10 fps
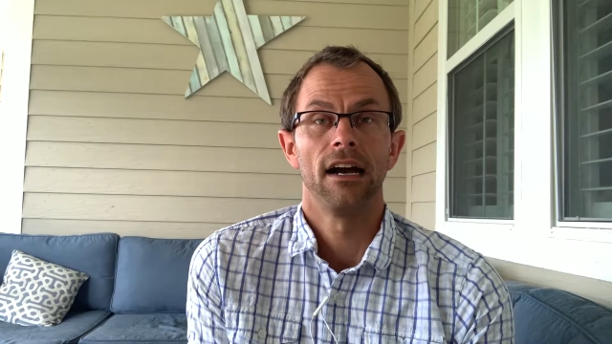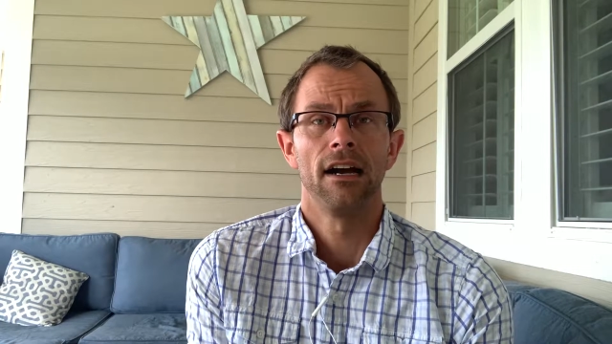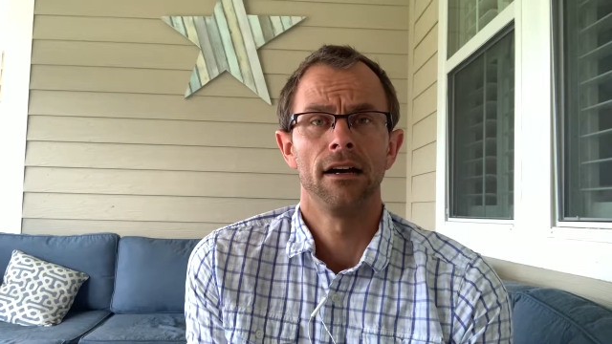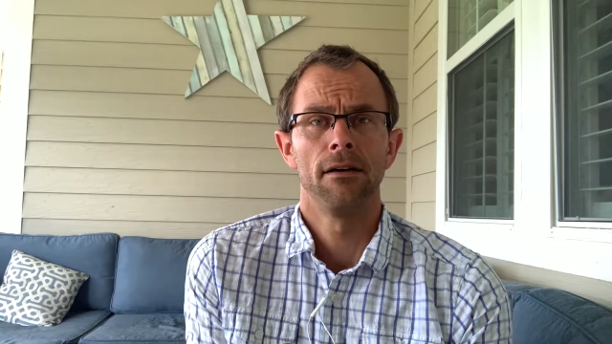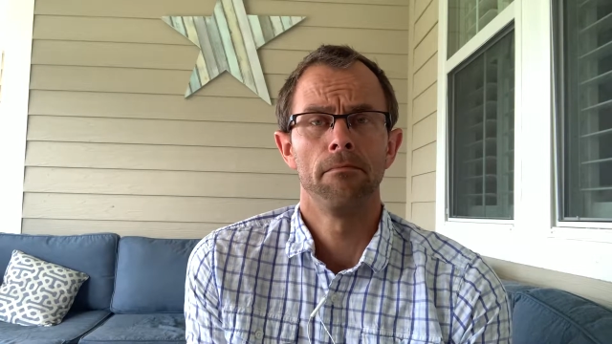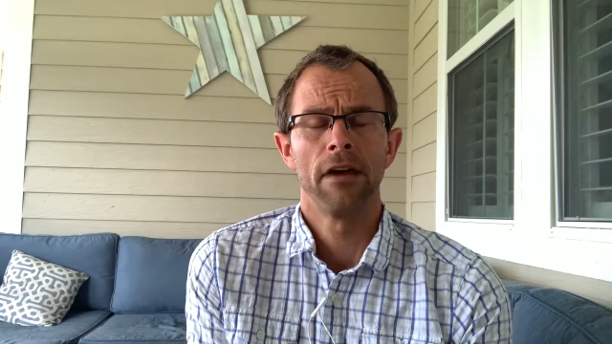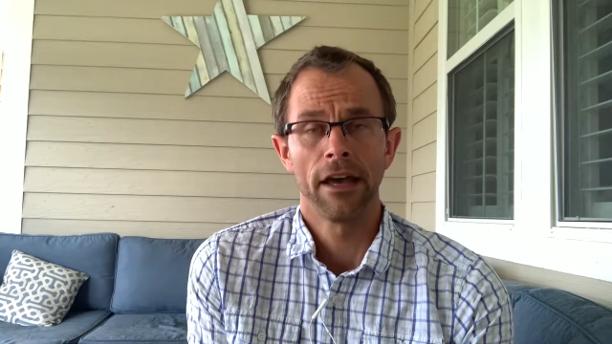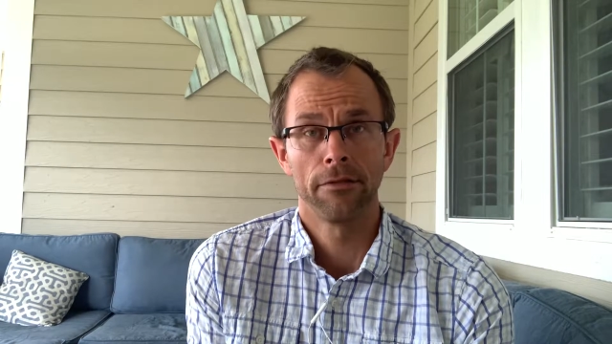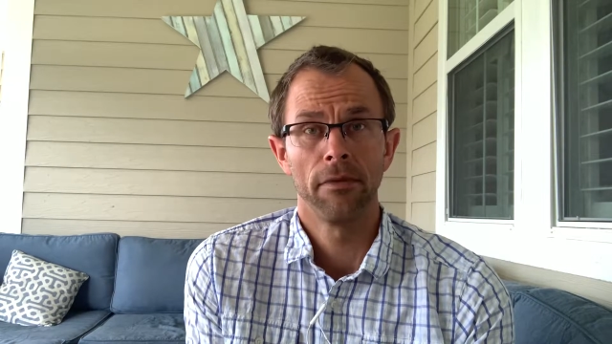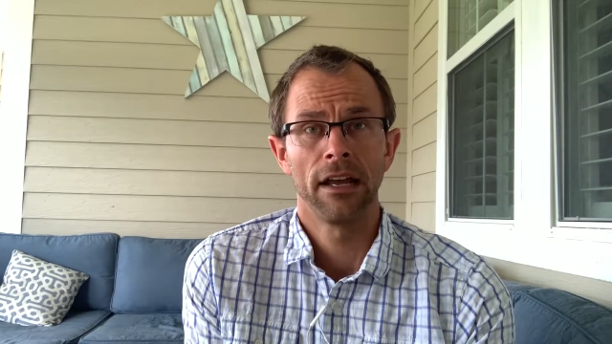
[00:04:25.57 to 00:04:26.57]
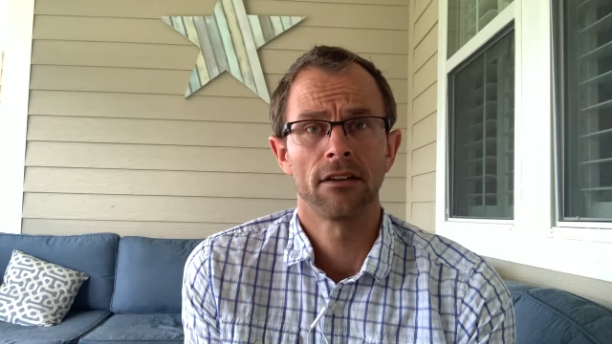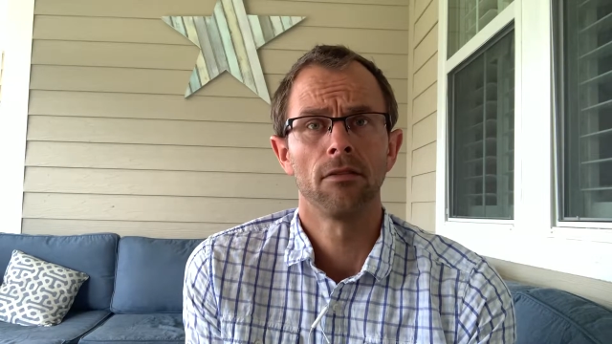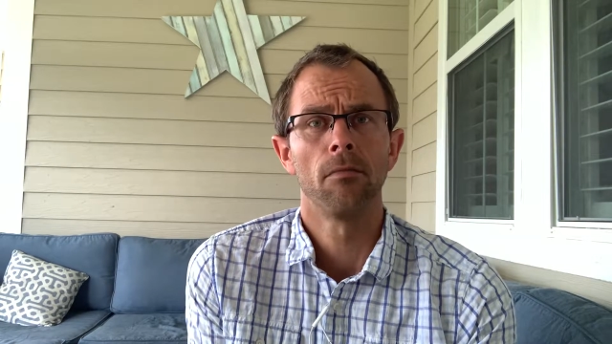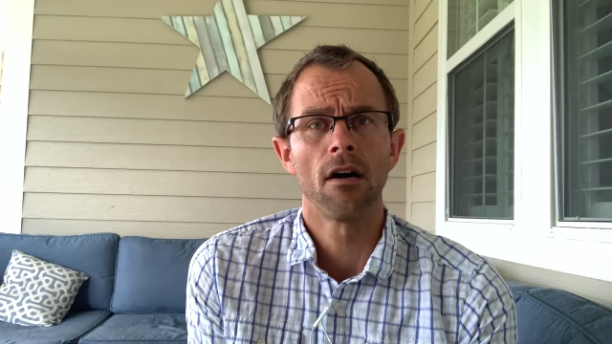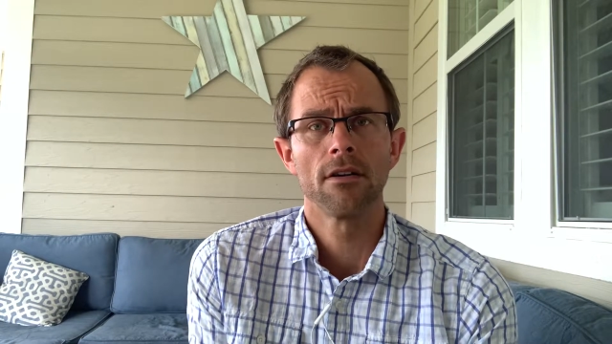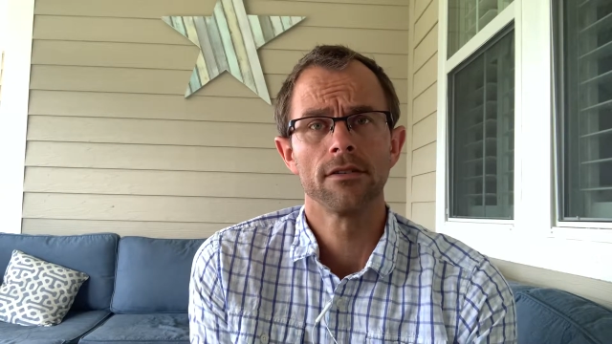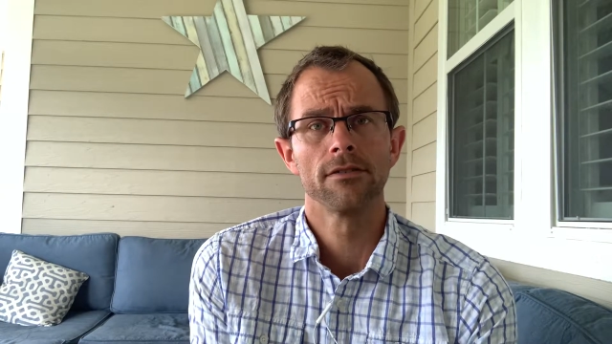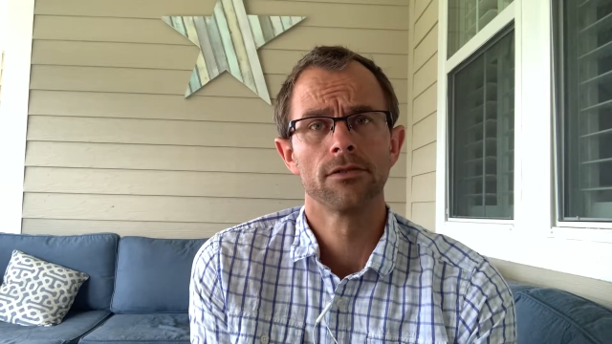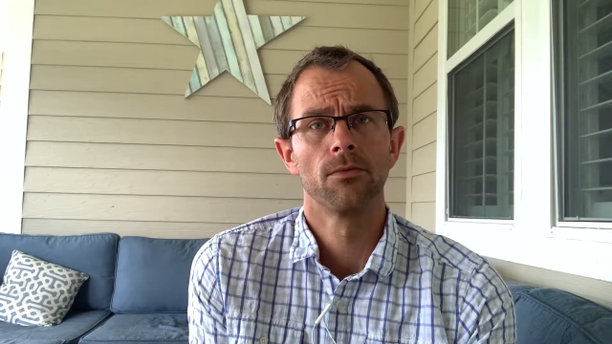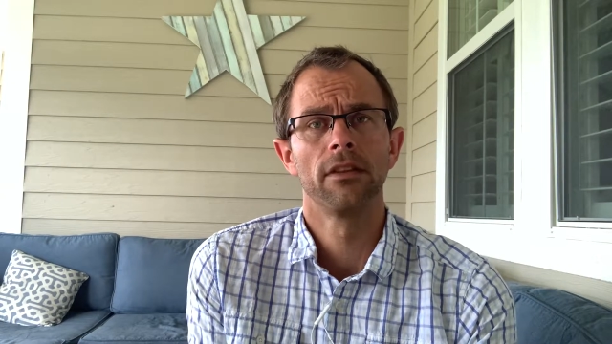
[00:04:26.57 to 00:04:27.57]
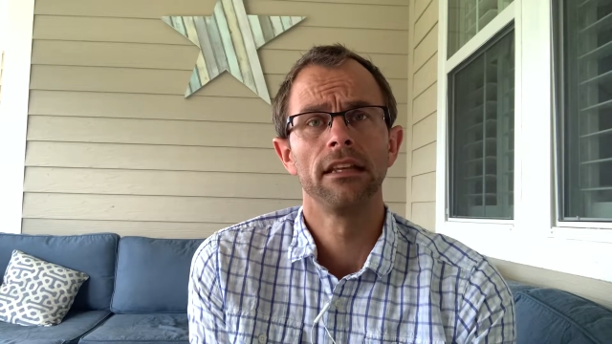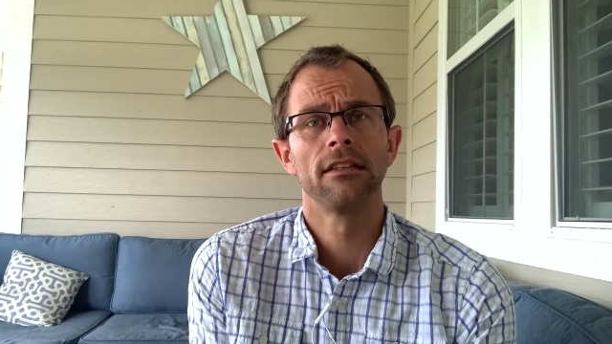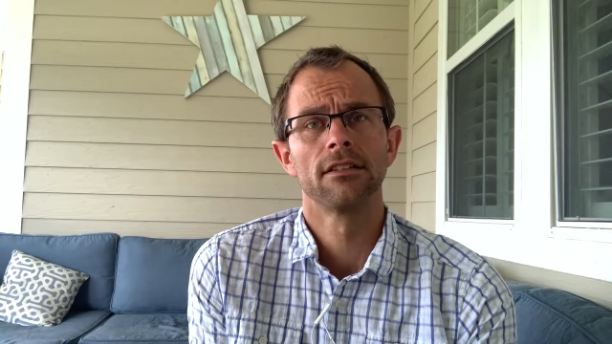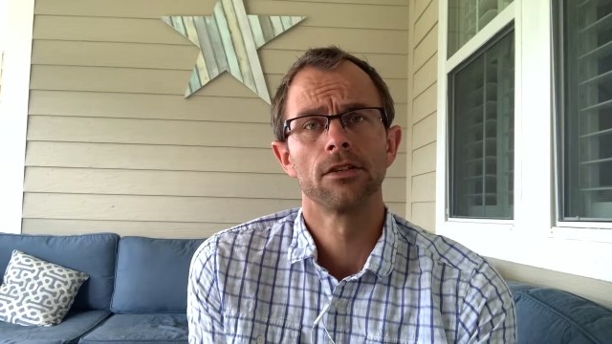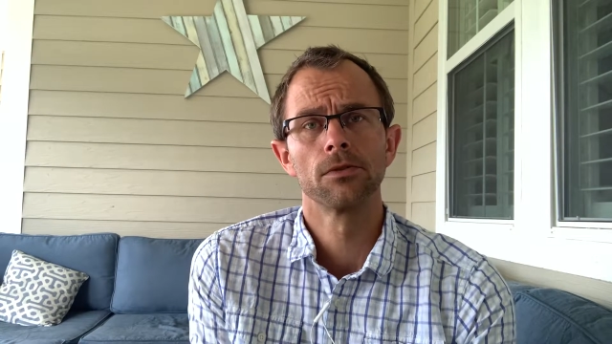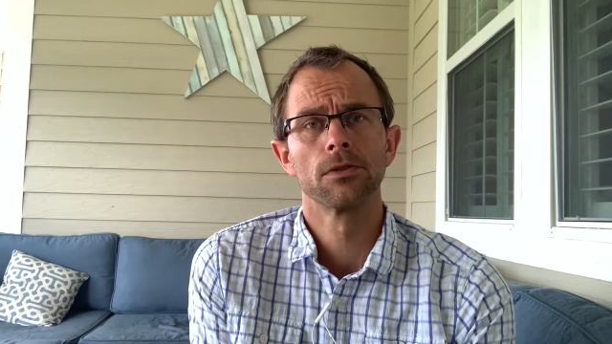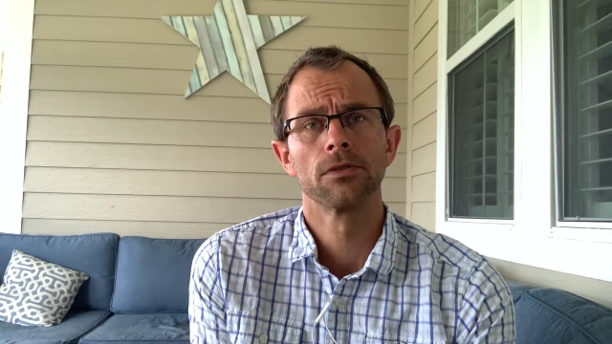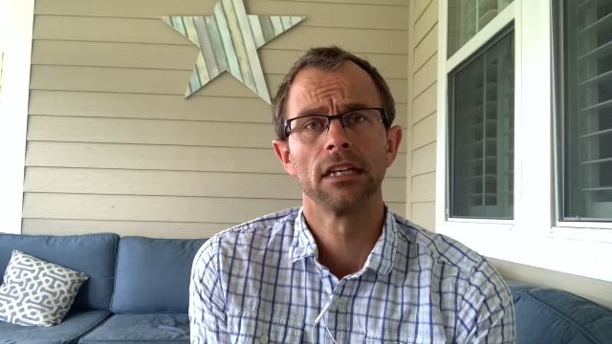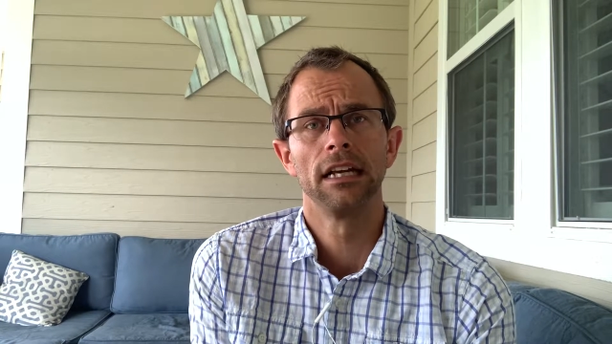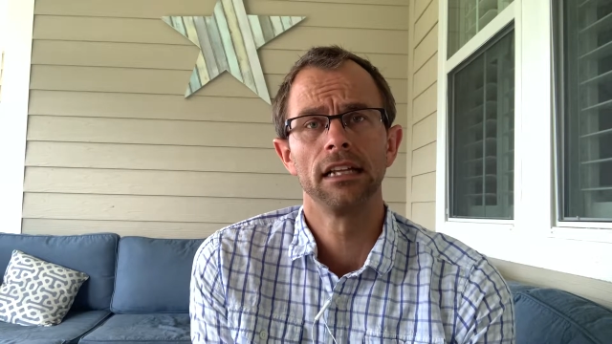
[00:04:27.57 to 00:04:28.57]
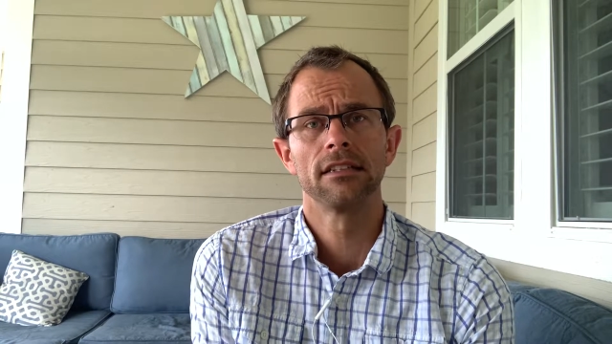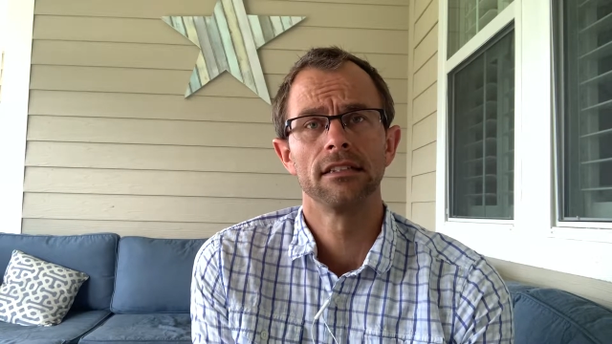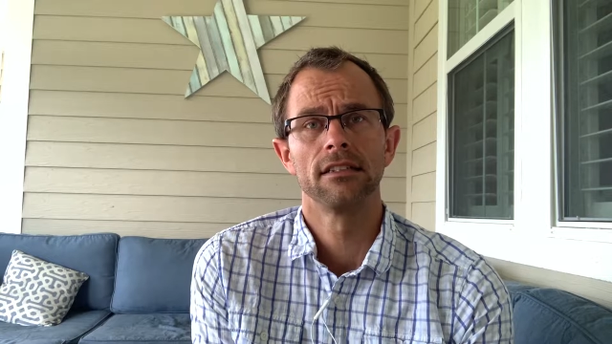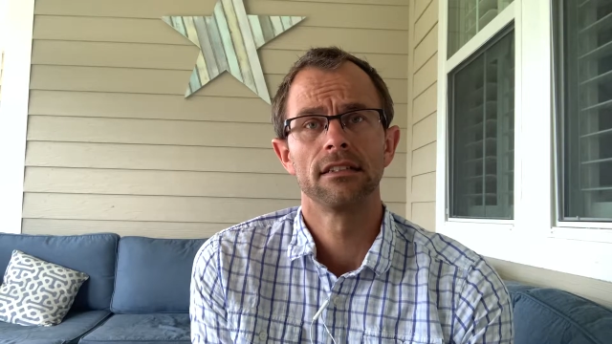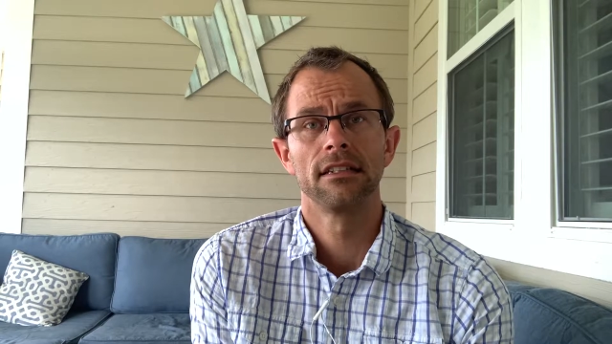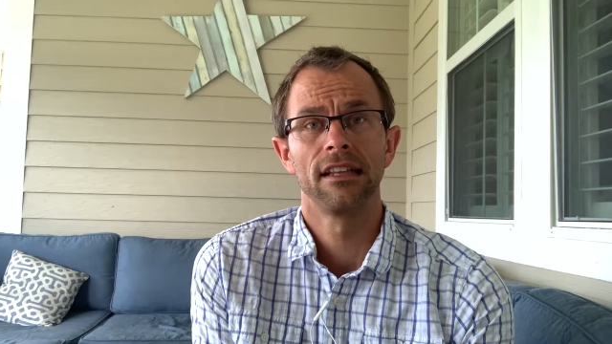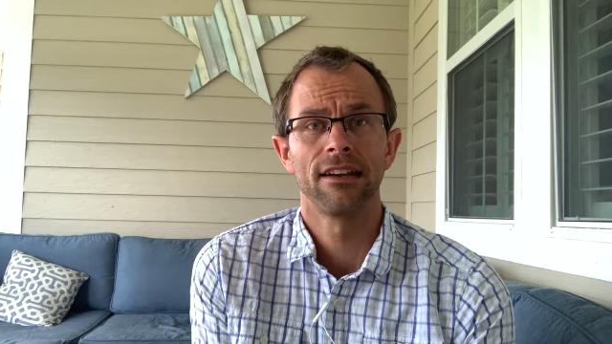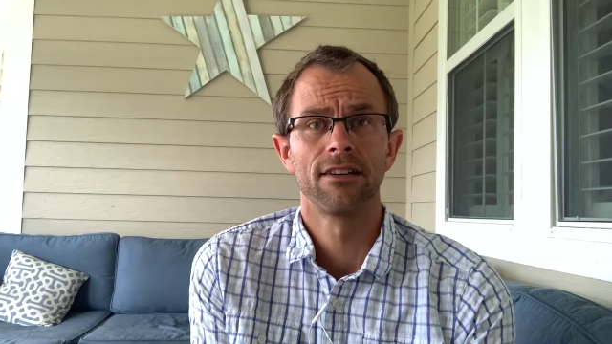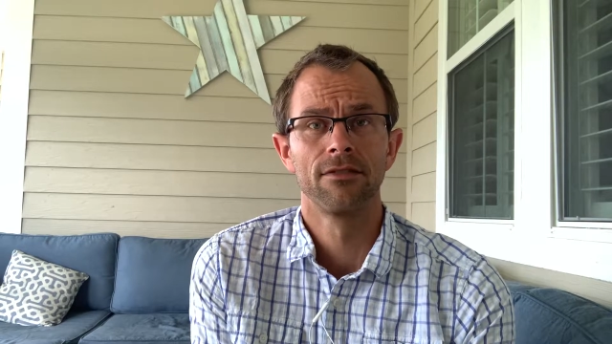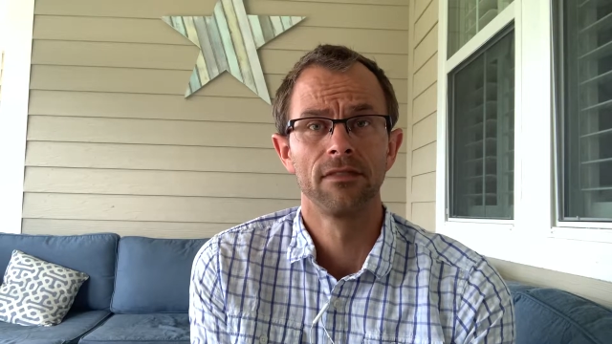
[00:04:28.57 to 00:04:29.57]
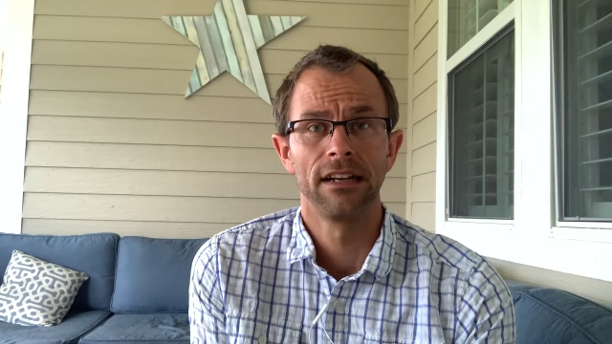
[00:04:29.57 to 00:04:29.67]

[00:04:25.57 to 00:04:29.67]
uh, mathematical models within the social sciences that are